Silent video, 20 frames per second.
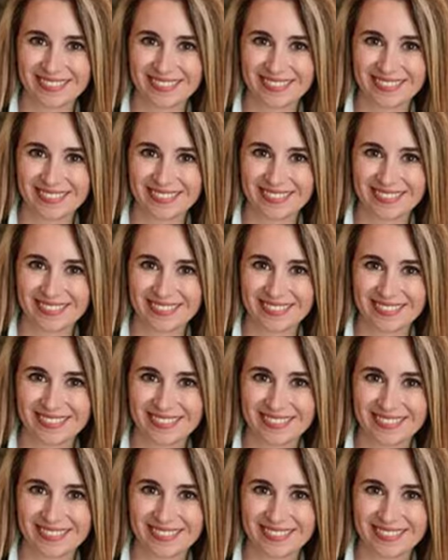
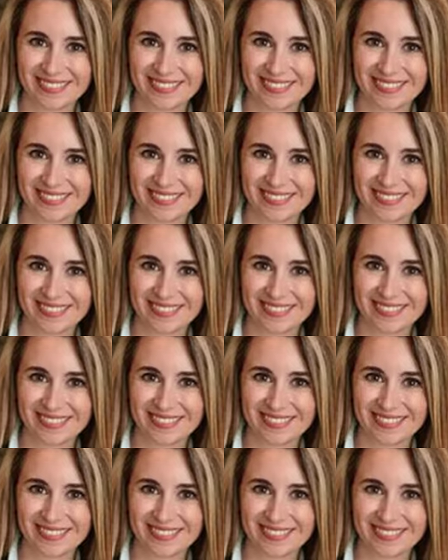
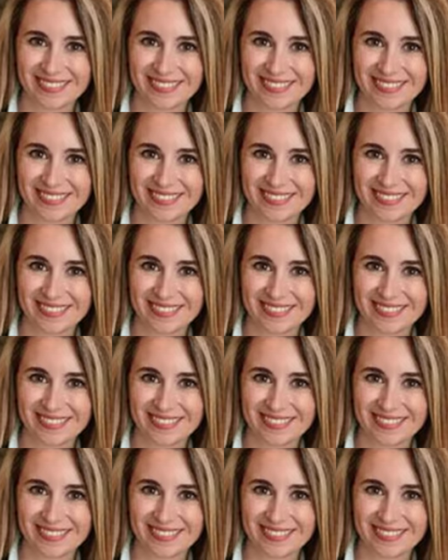
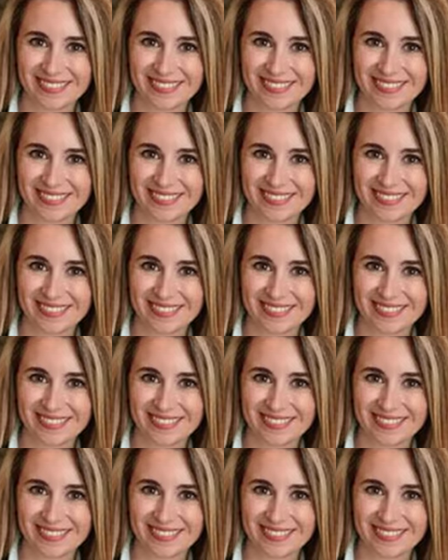
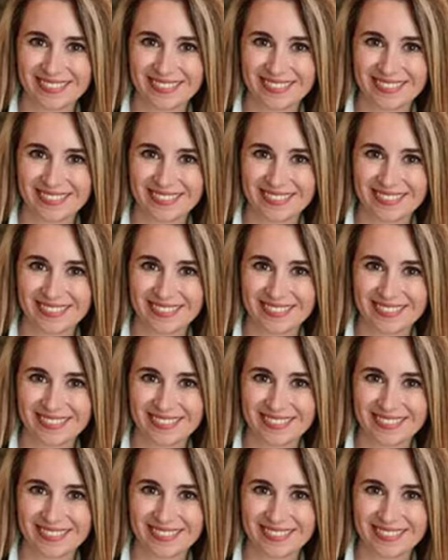
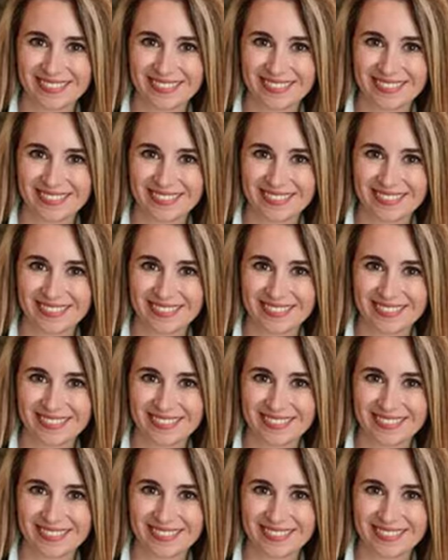The face doesn't move, so there is nothing to read.